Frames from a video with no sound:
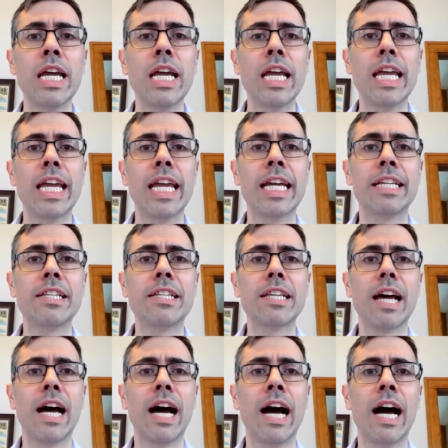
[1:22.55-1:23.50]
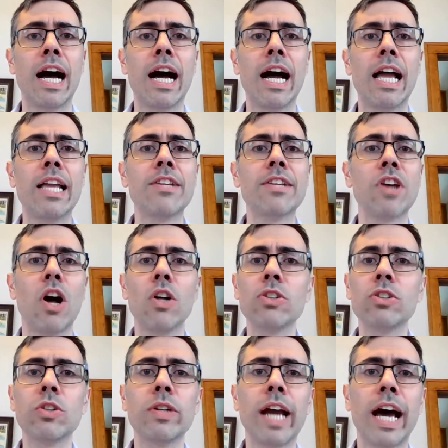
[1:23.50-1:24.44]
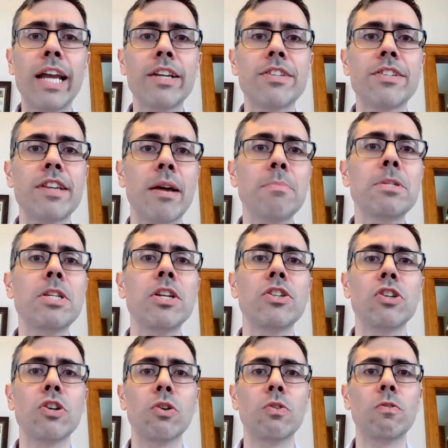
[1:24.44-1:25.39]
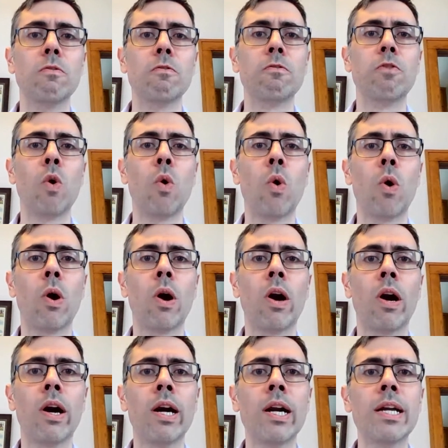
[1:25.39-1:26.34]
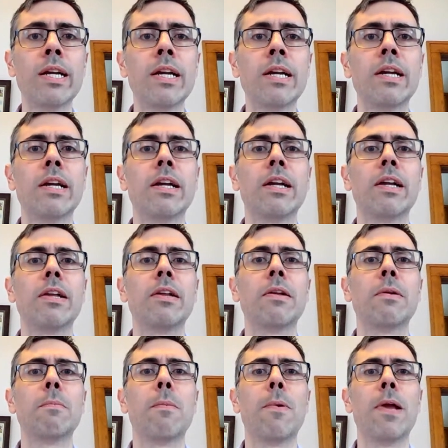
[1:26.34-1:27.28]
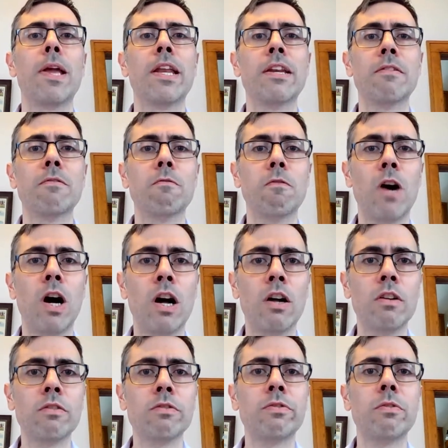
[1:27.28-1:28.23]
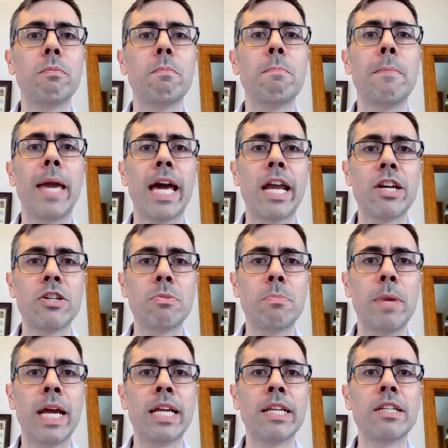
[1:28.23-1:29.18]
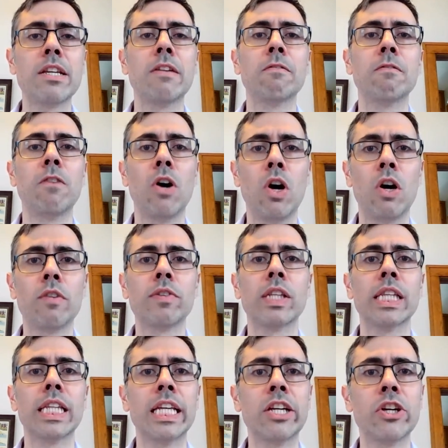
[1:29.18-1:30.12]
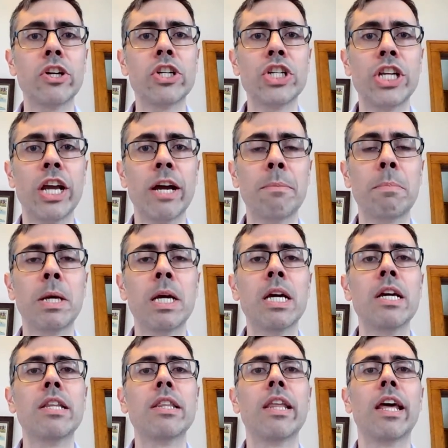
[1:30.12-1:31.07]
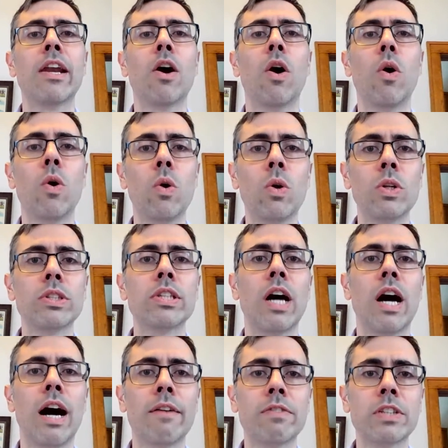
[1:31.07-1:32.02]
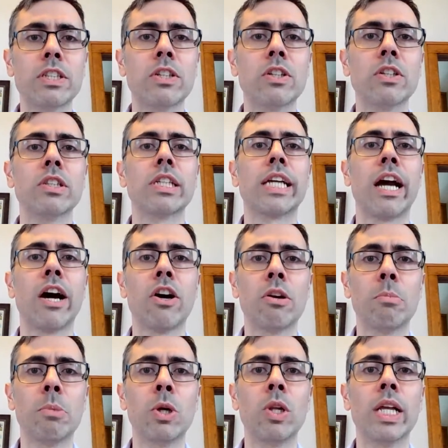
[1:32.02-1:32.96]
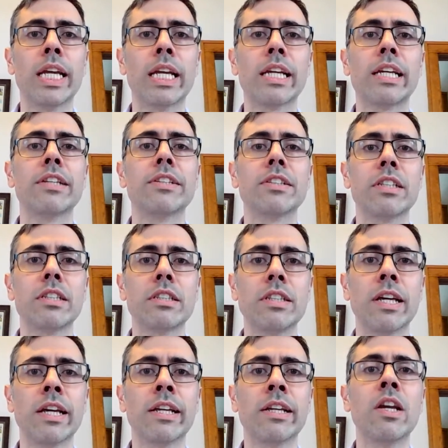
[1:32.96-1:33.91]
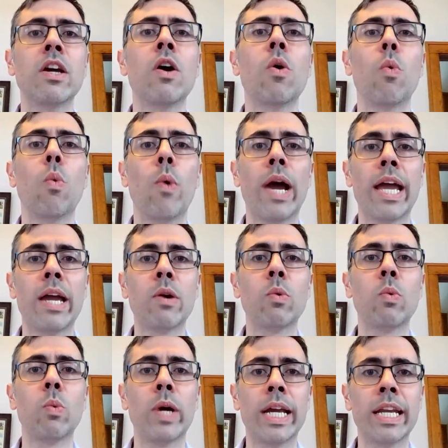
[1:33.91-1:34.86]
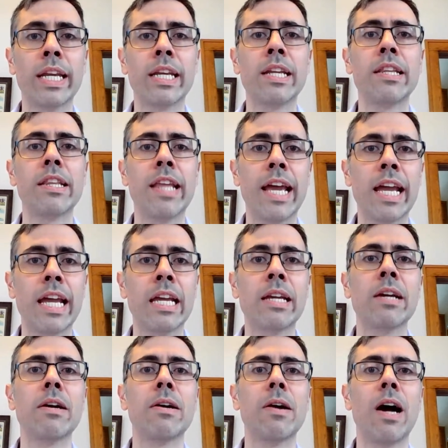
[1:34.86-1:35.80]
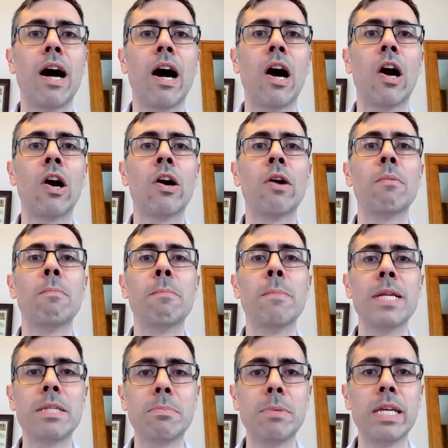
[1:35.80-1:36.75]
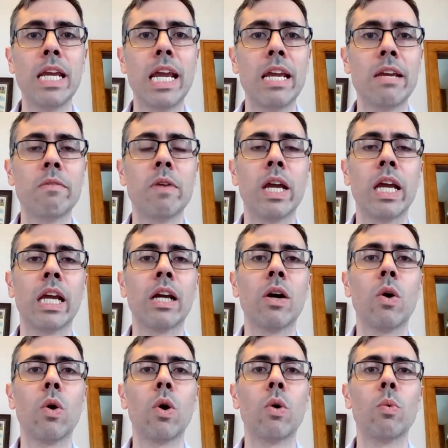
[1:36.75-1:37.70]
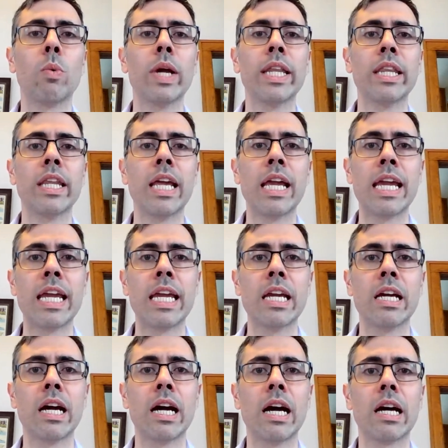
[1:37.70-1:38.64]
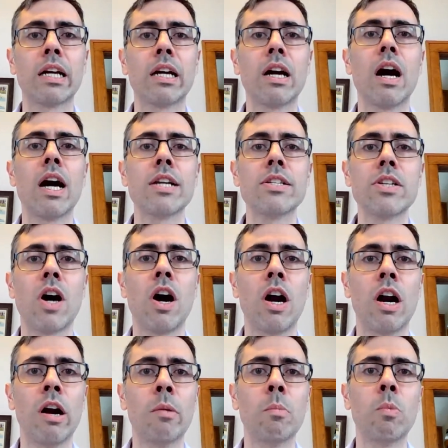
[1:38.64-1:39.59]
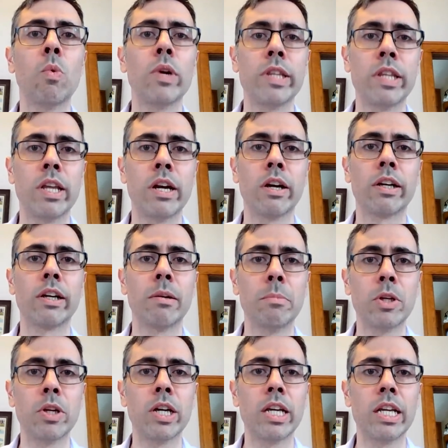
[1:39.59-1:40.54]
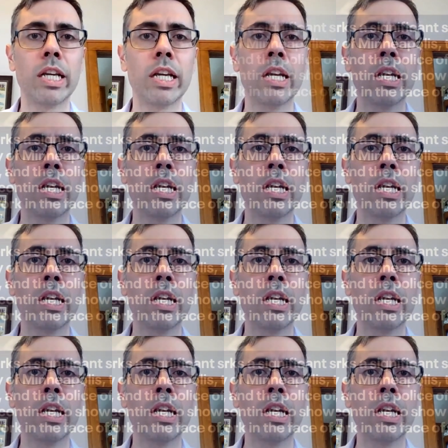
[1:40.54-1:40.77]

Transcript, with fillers: it uh, is also not a substitute for an involved management, involved leadership that holds officers accountable in a consistent way when they are misbehaving or when they uh, cause harm within our community.